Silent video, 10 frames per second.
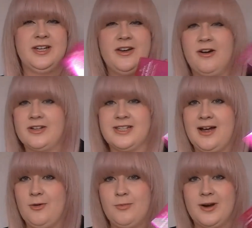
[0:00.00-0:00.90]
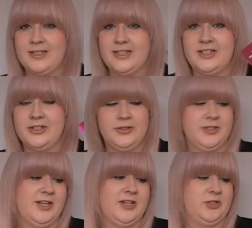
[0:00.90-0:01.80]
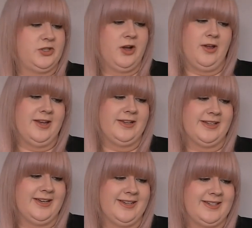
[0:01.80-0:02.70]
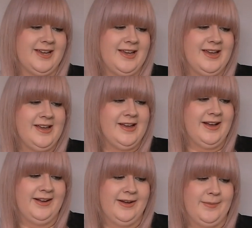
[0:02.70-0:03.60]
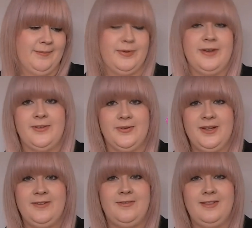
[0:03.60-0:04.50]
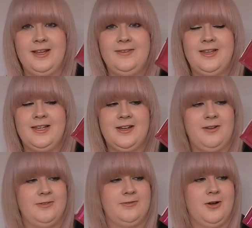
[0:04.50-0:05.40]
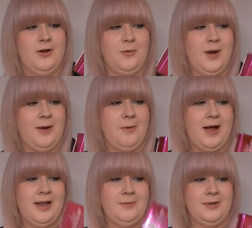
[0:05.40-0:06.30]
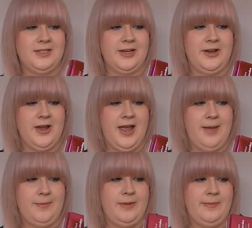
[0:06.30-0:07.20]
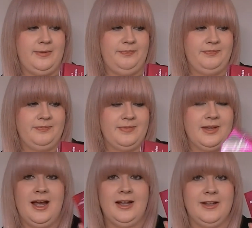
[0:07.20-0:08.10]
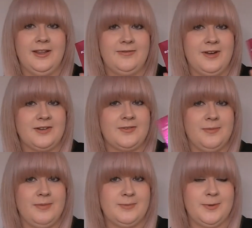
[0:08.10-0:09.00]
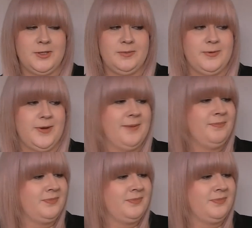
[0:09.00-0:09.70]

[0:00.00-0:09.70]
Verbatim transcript: It knocks out brassy tones in a shot, it says. But if you leave these on for quite a while, it will turn your hair purple. I learned that fact from Miss Budgie Beauty.